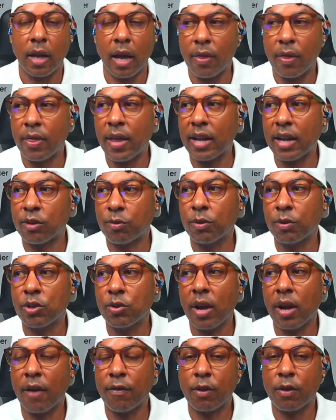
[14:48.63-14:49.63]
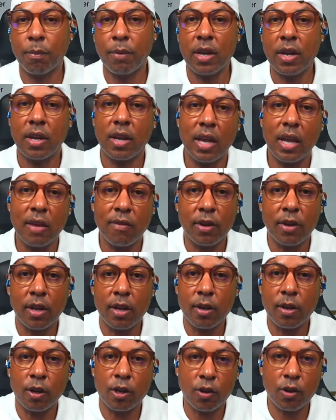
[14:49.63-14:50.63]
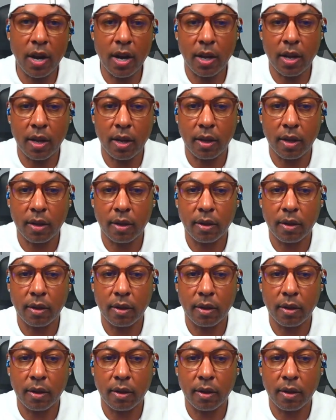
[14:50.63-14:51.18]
And that's what you have to be, even in your trading.